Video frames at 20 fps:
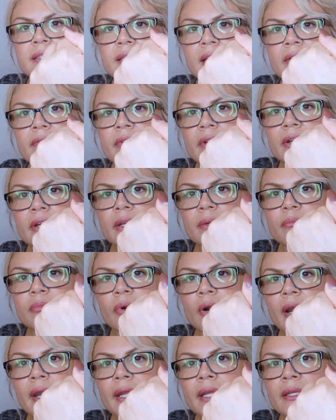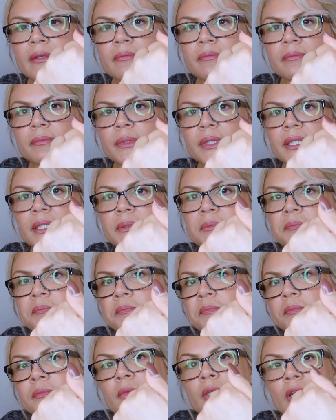It's not very bright, but
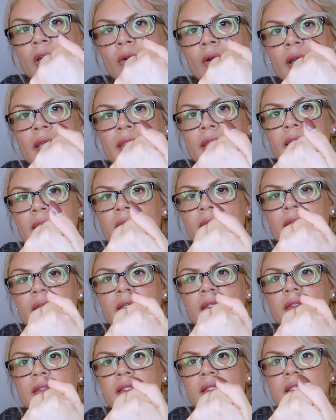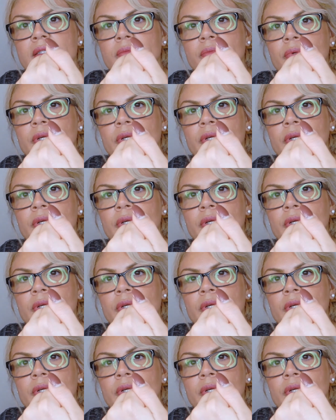you know, I think it's